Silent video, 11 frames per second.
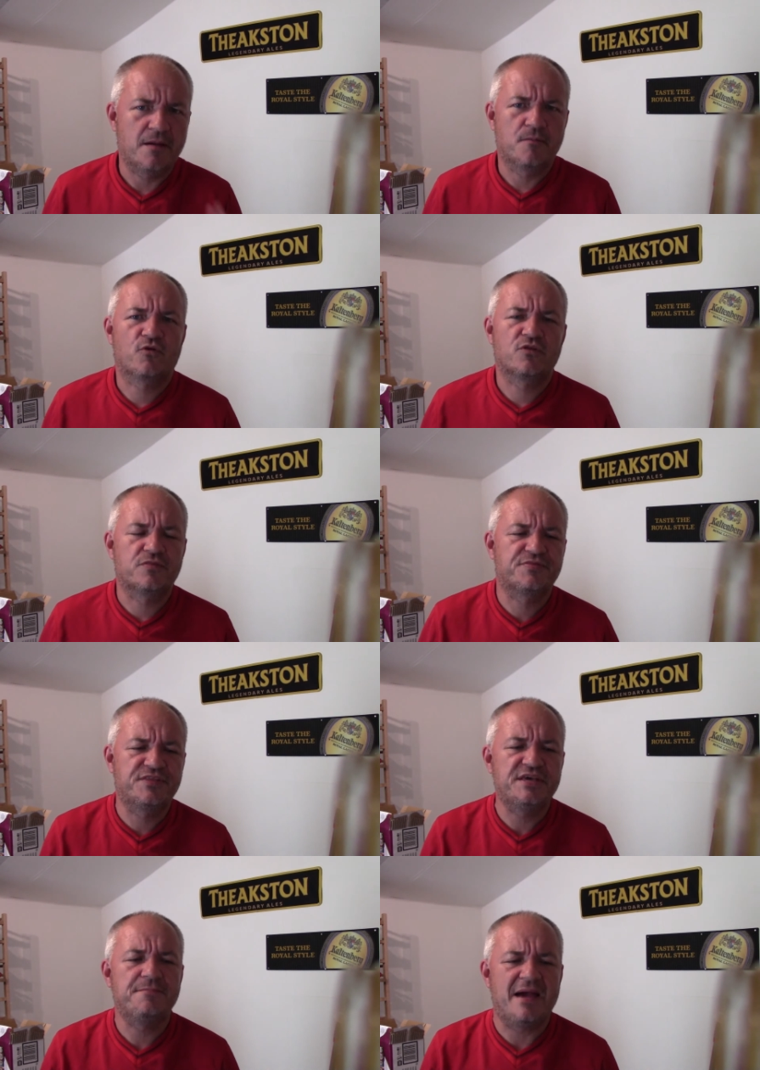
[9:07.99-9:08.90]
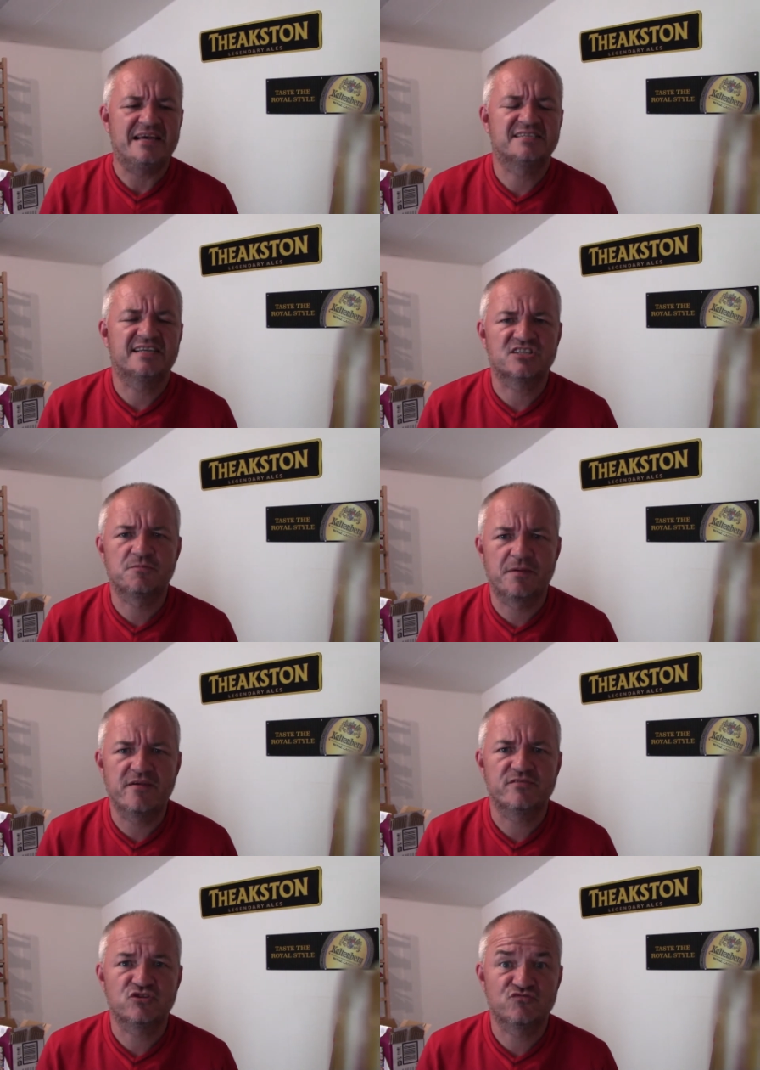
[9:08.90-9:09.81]
One of the best
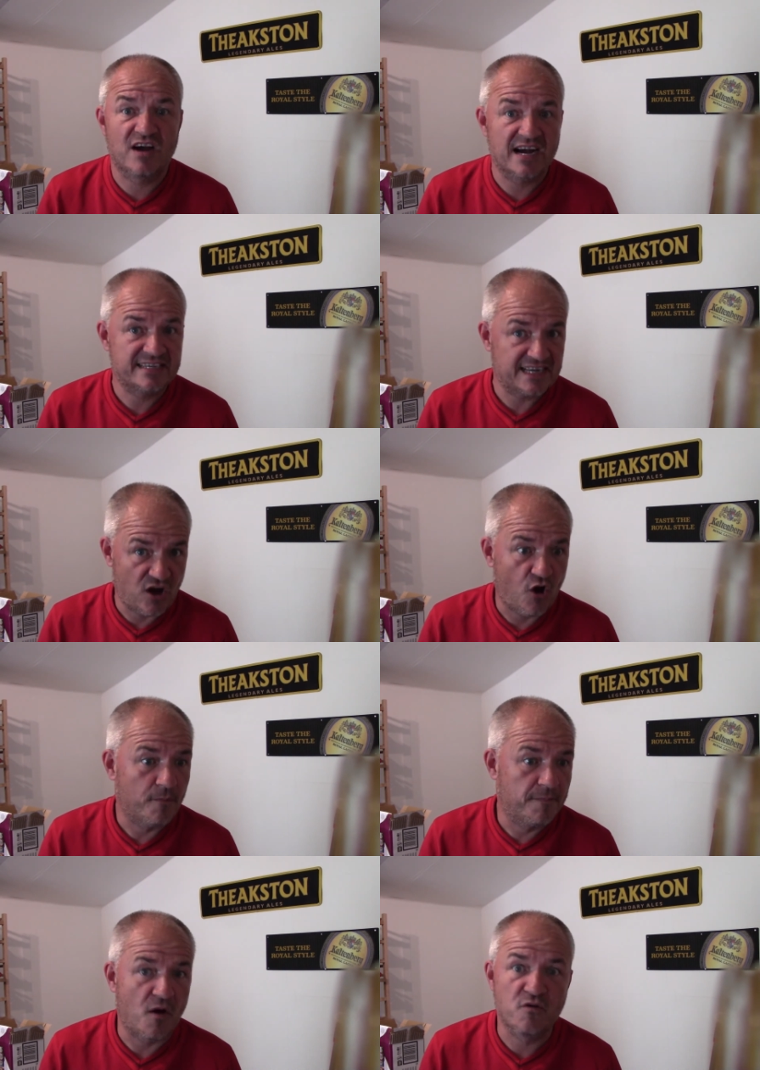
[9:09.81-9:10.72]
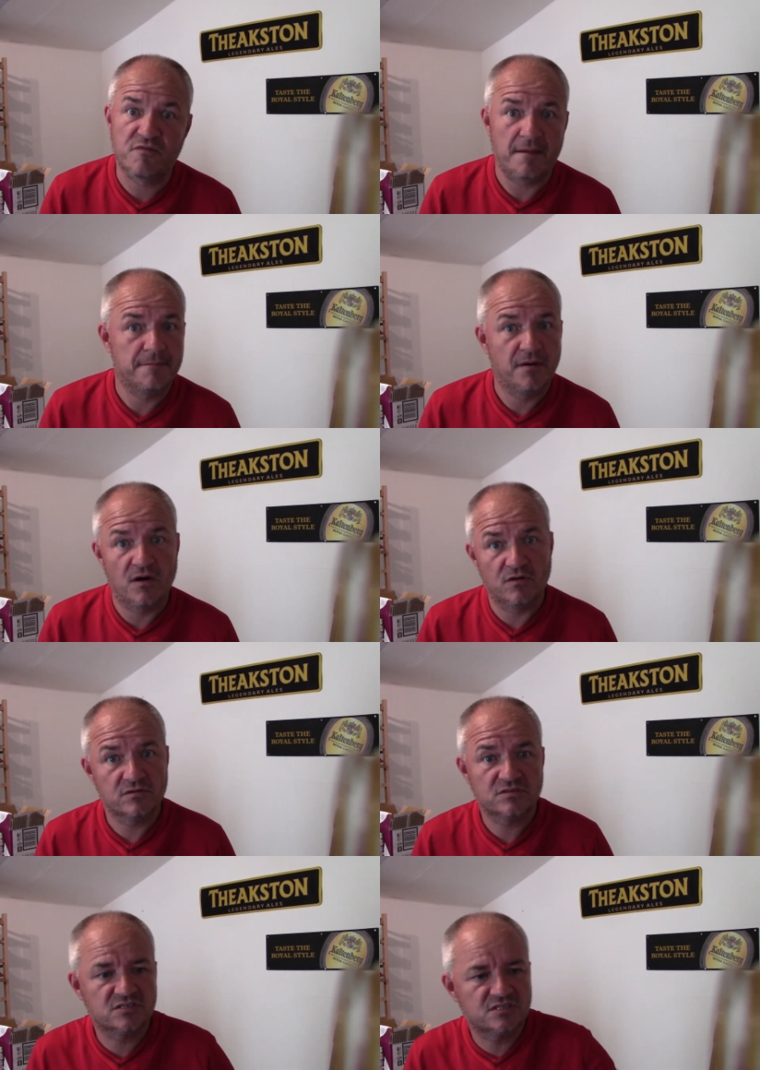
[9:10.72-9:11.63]
experience ride on both them
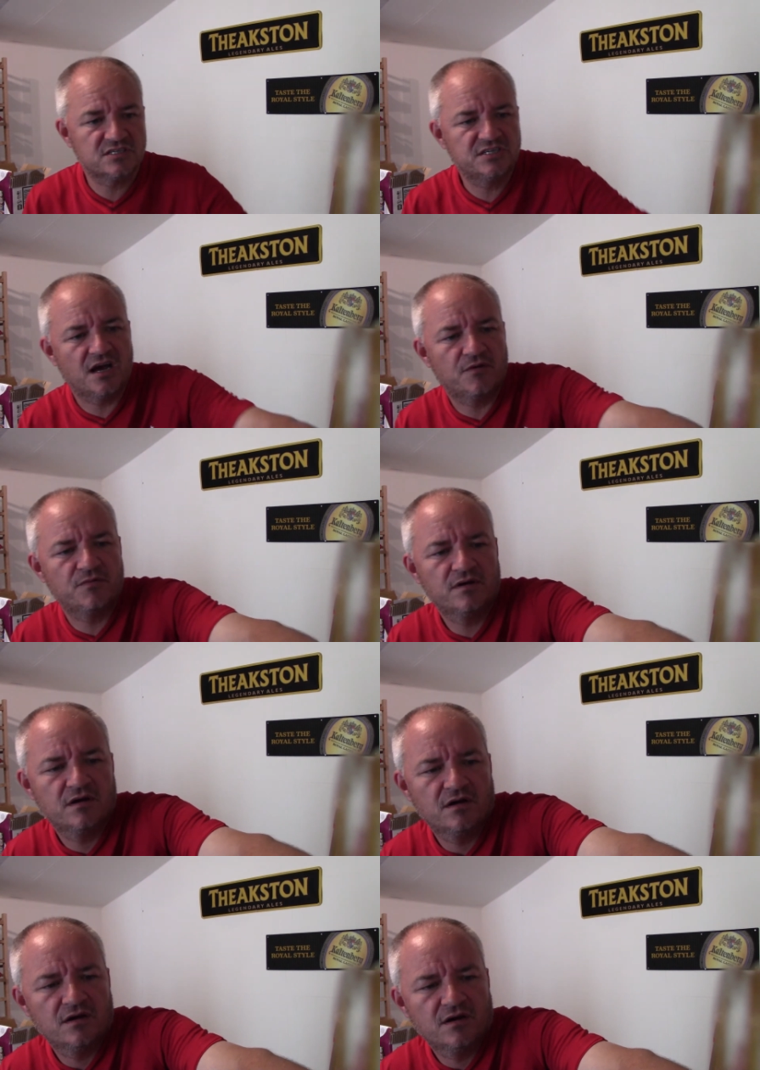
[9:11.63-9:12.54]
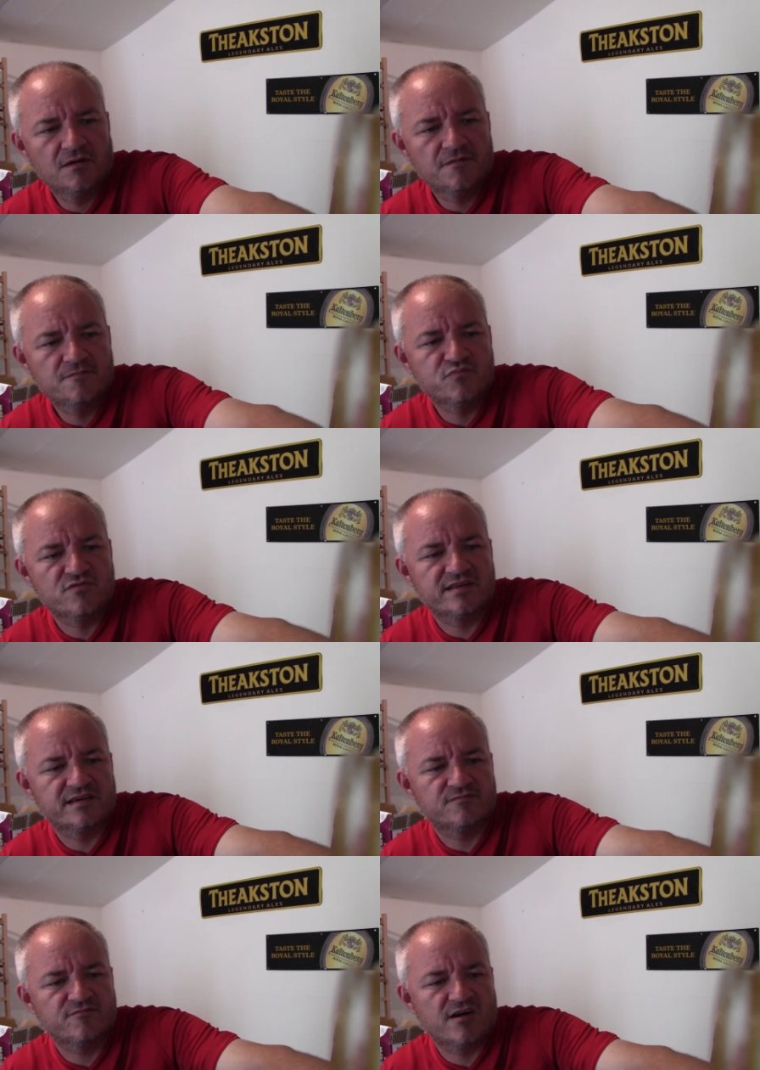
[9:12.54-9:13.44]
parks, you know,
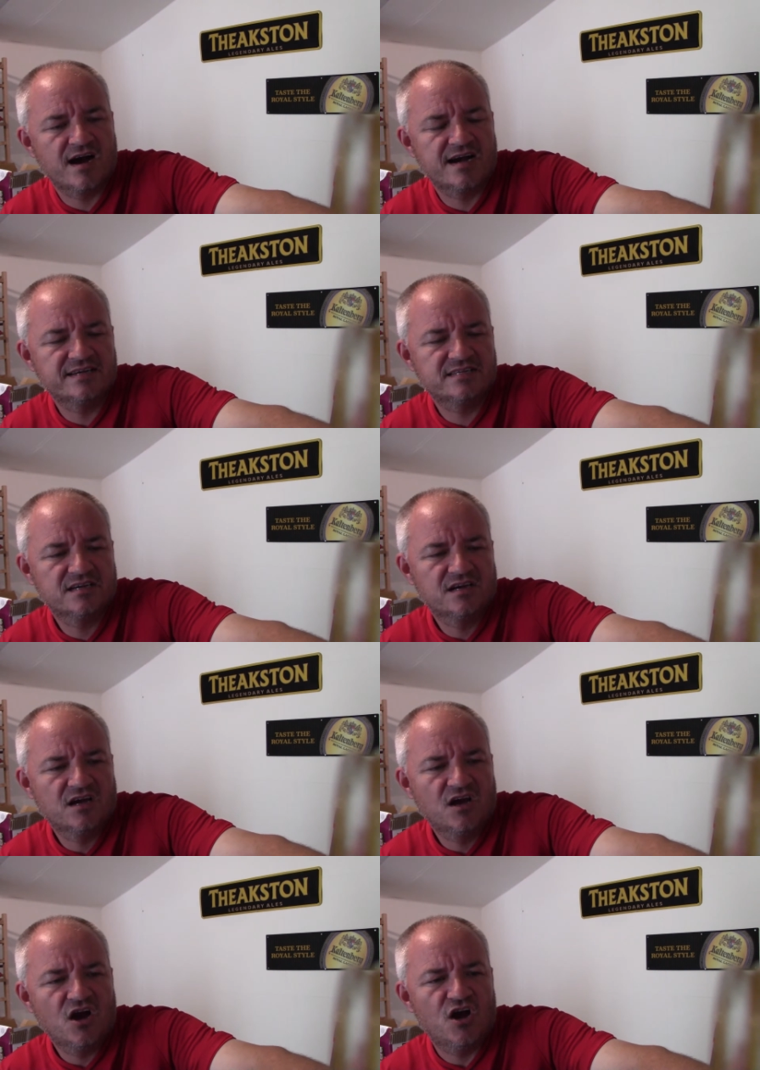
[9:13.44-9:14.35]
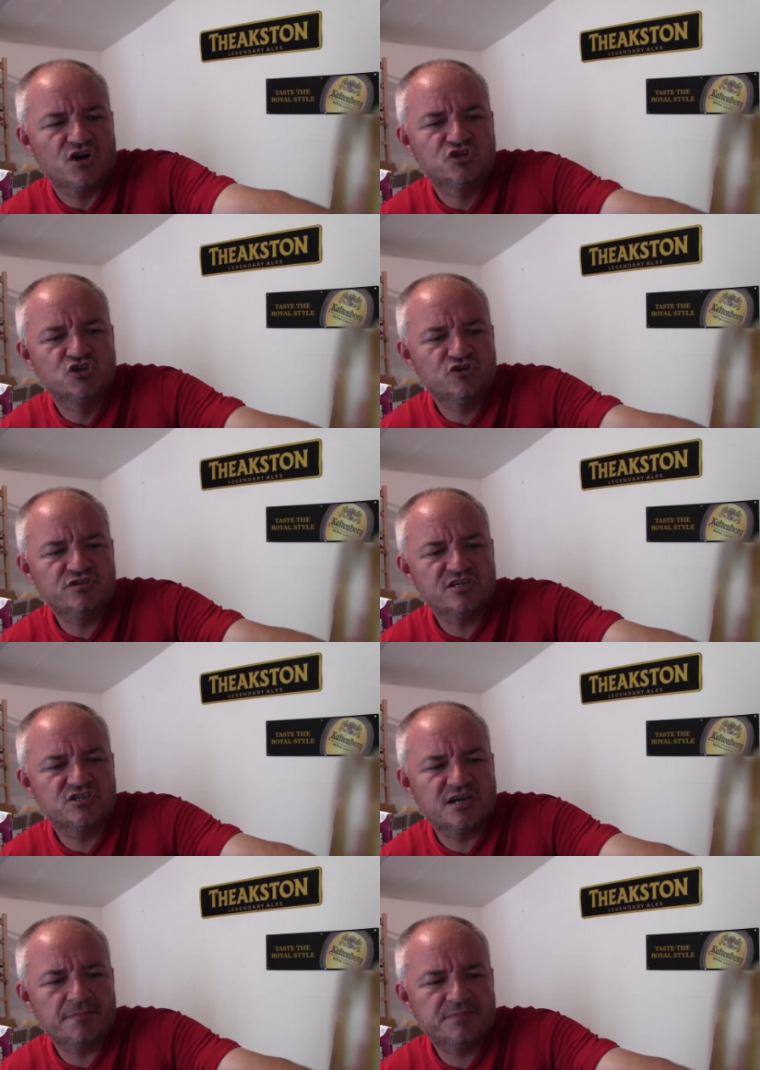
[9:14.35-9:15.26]
brilliant ride. Junior
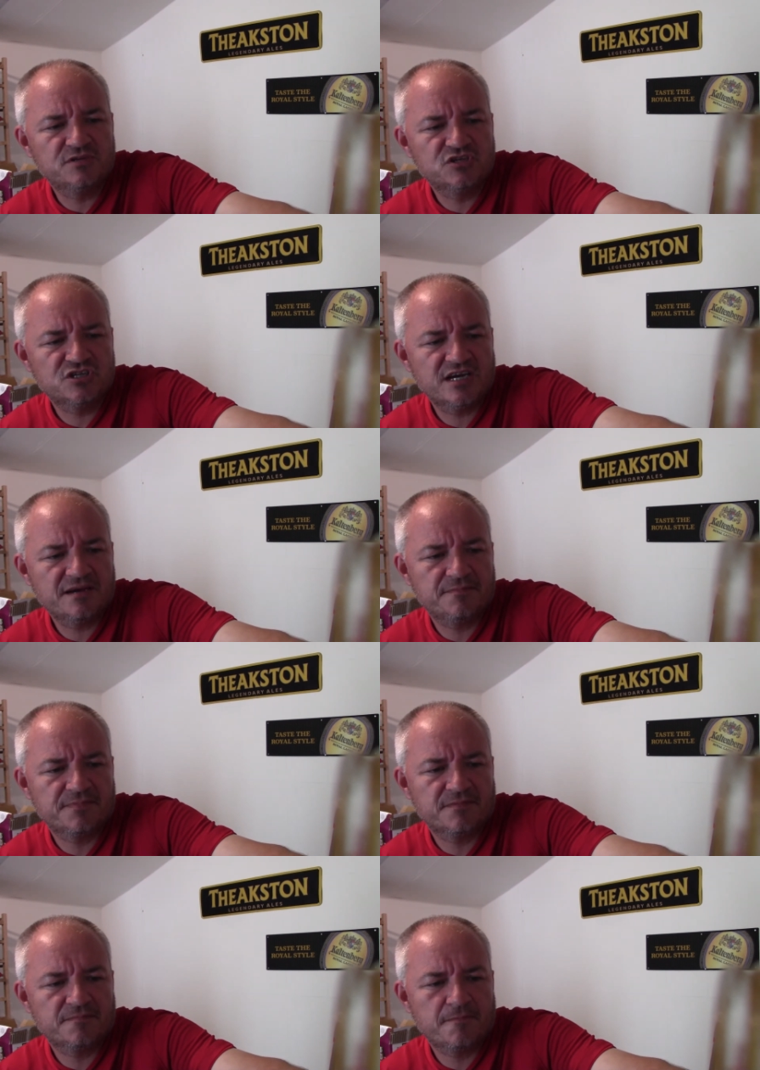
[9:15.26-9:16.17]
Championship,